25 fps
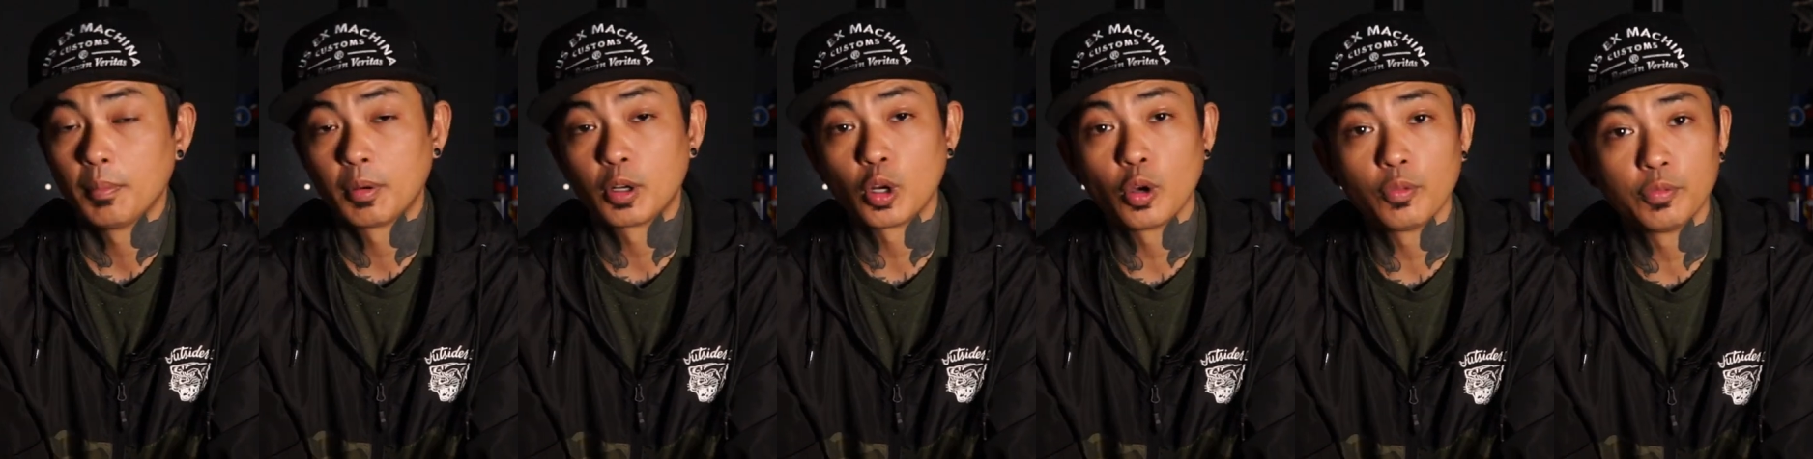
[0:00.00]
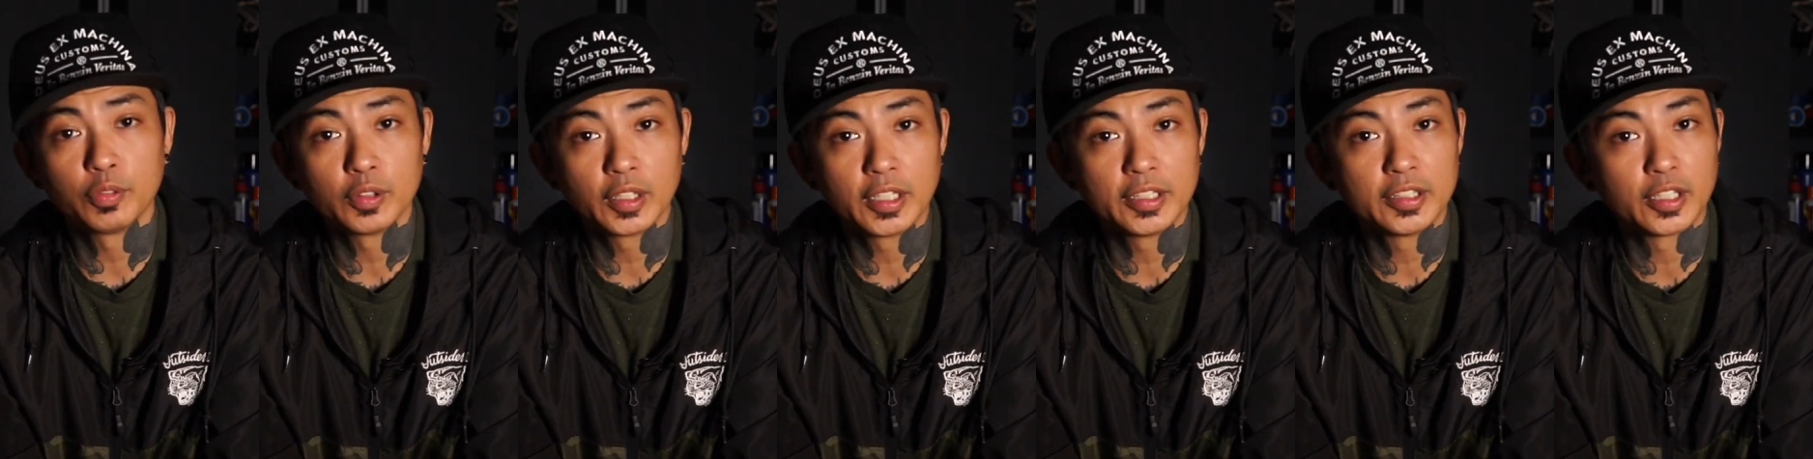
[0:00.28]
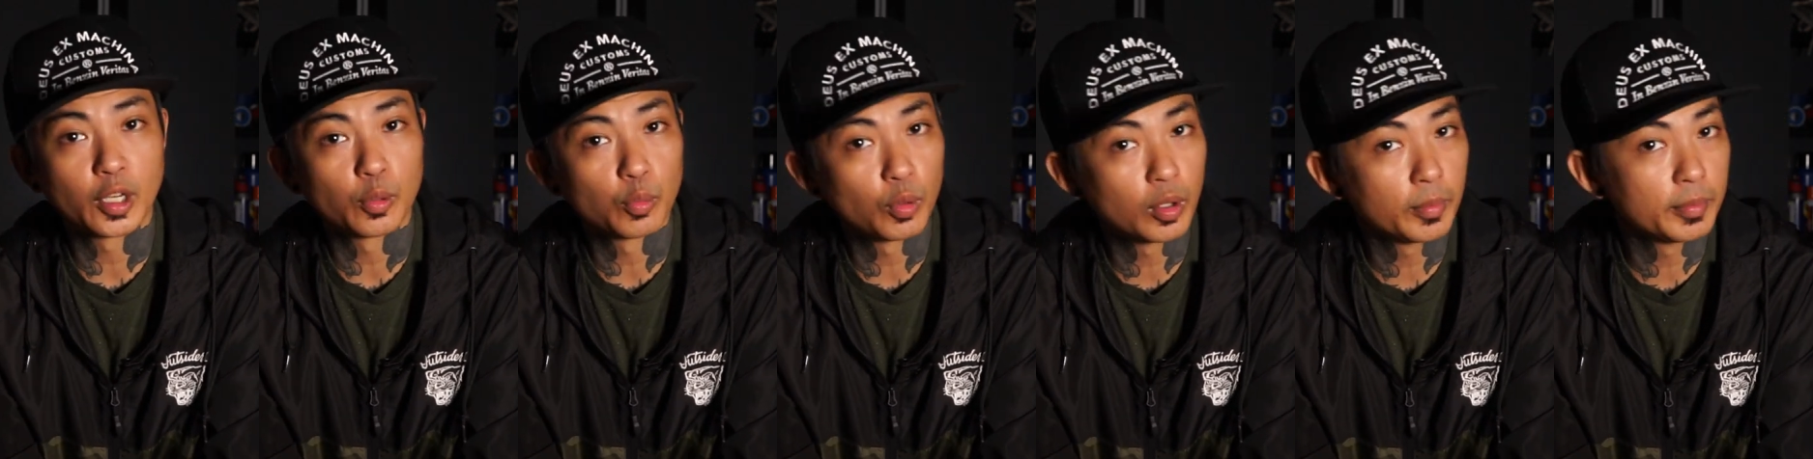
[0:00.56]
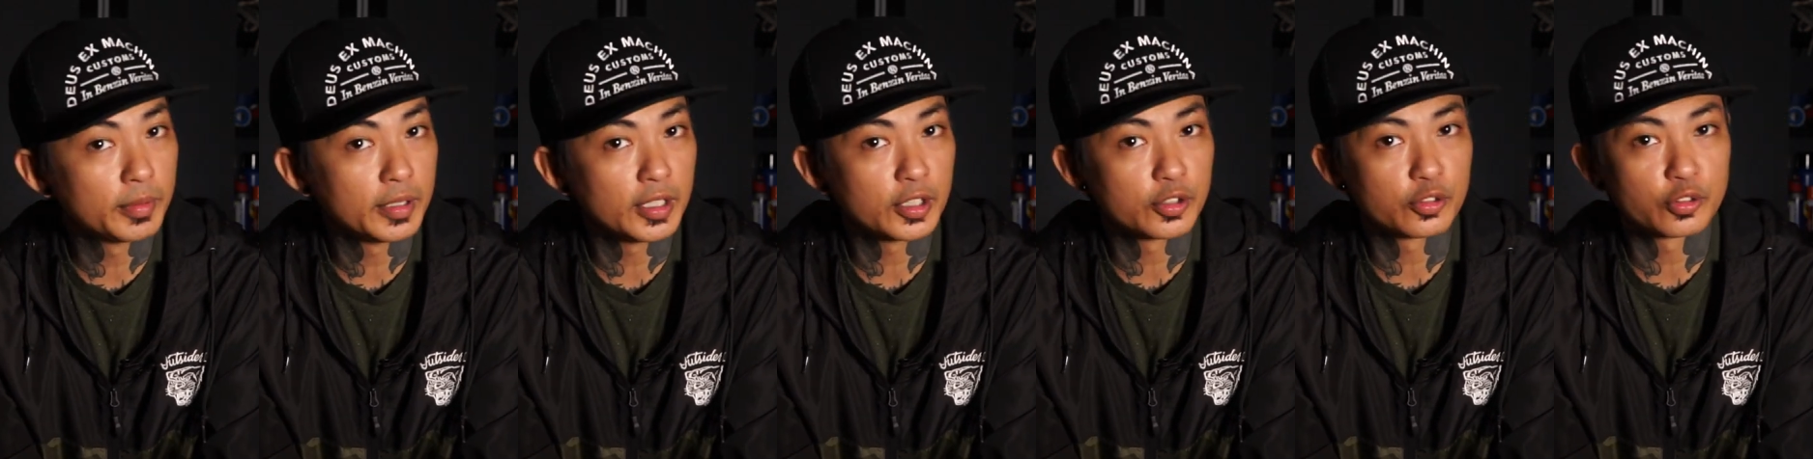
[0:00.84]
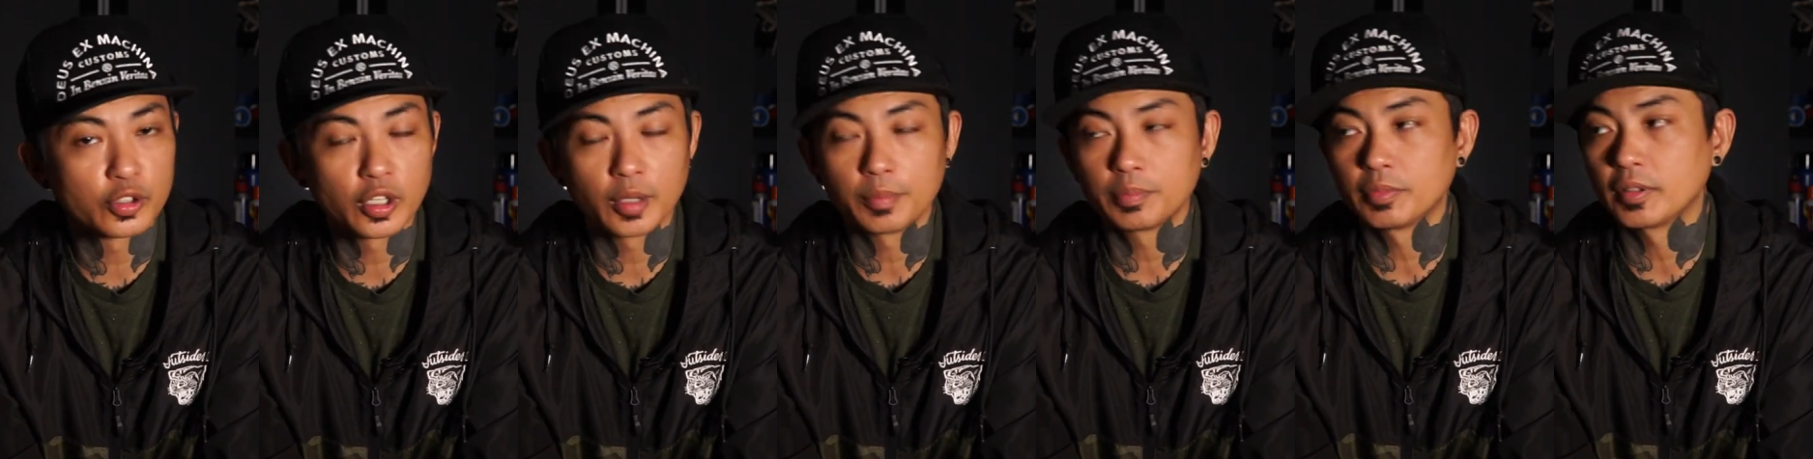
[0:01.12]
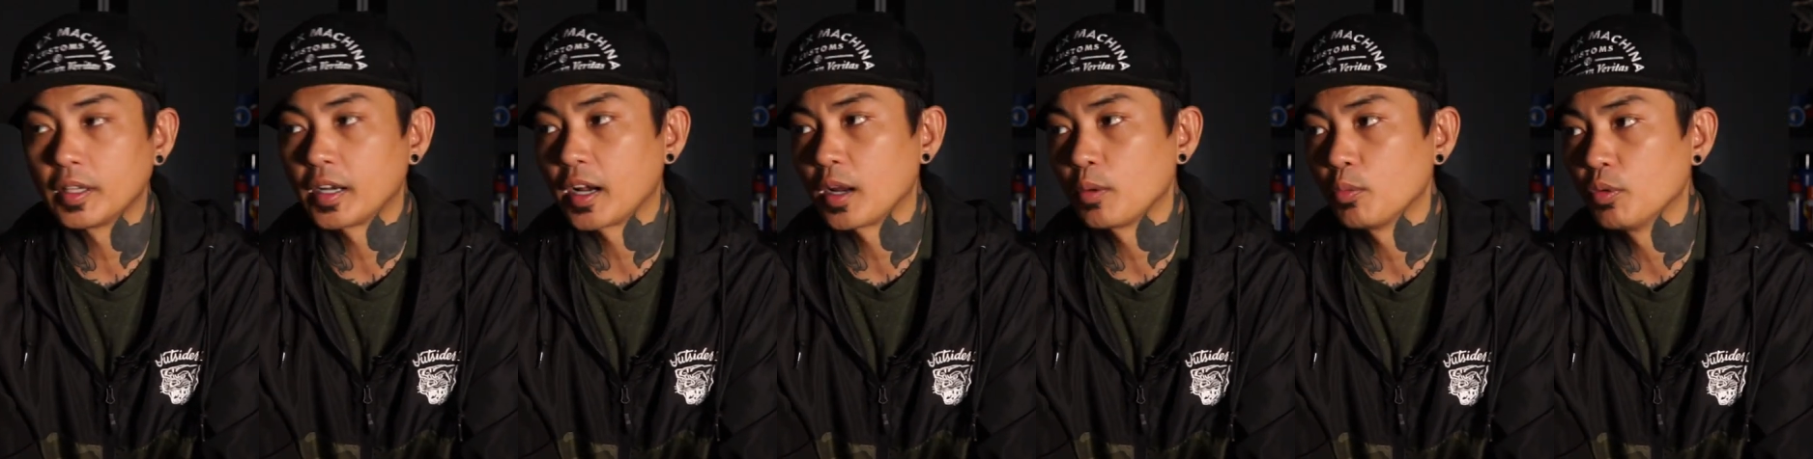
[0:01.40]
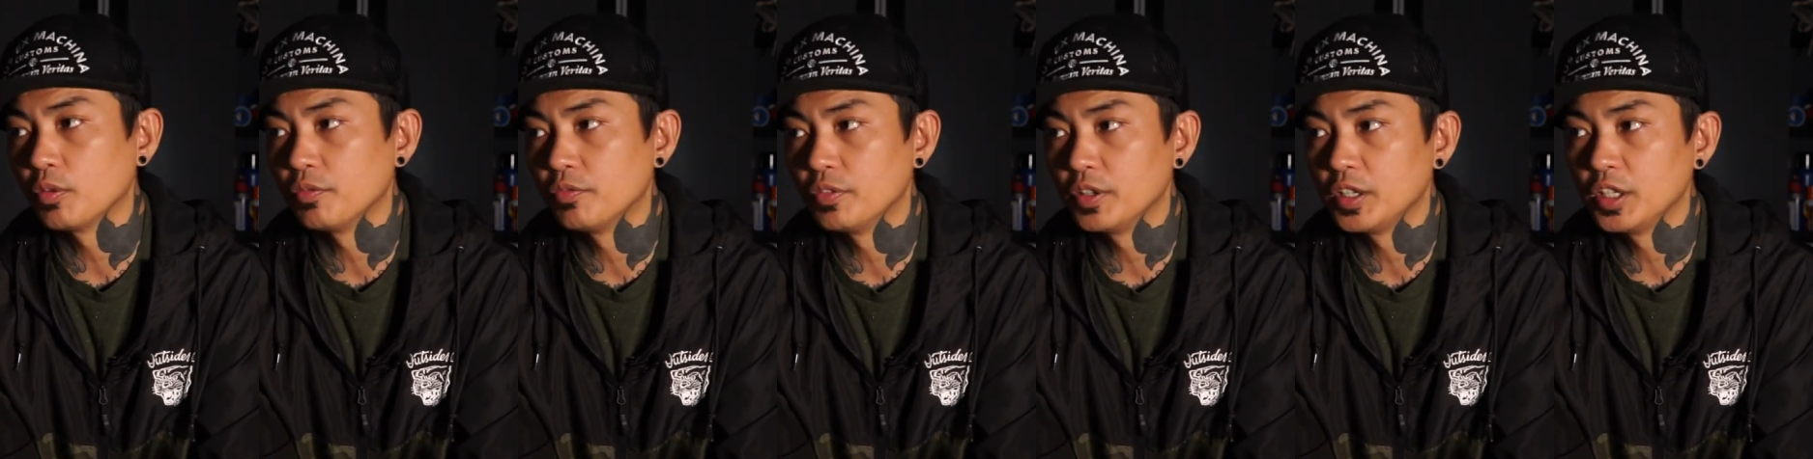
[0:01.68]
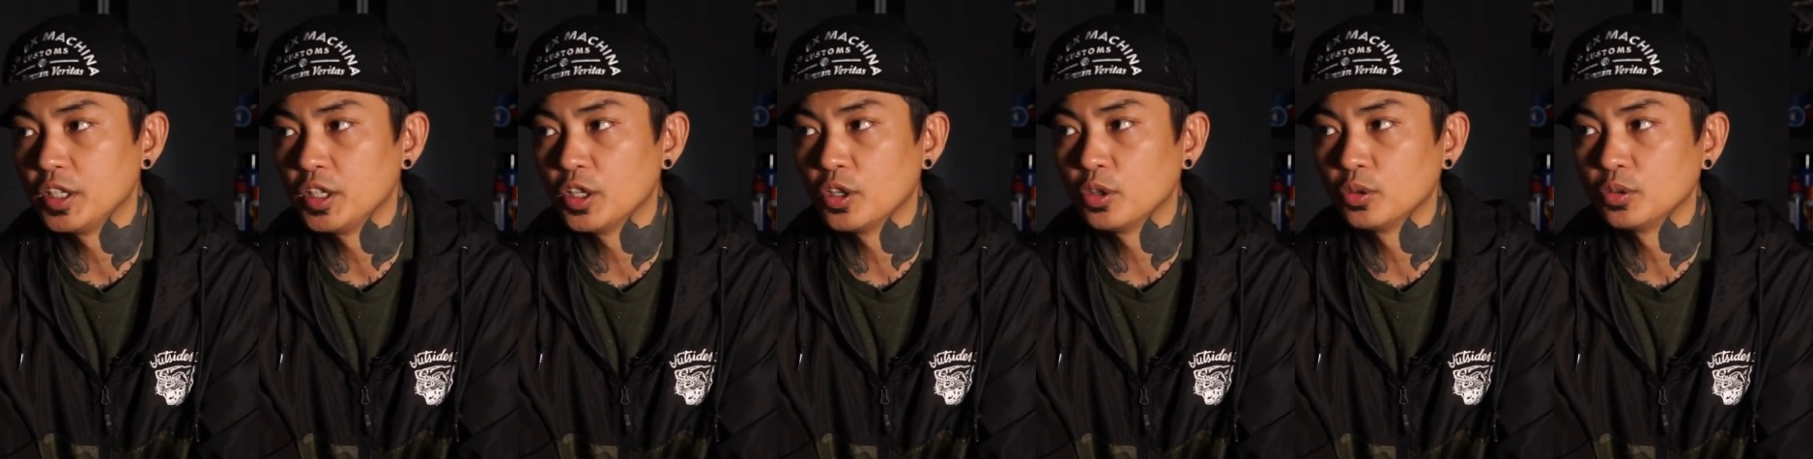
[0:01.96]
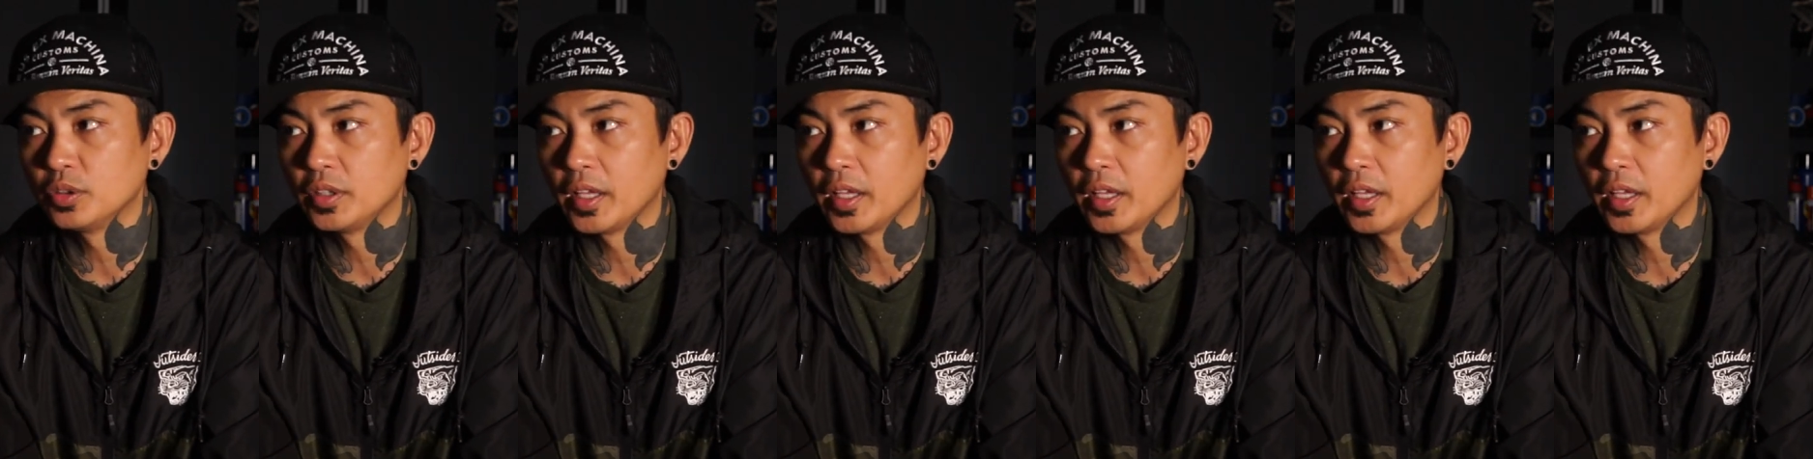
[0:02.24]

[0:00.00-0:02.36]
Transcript: But hopefully there will be a trip that I will video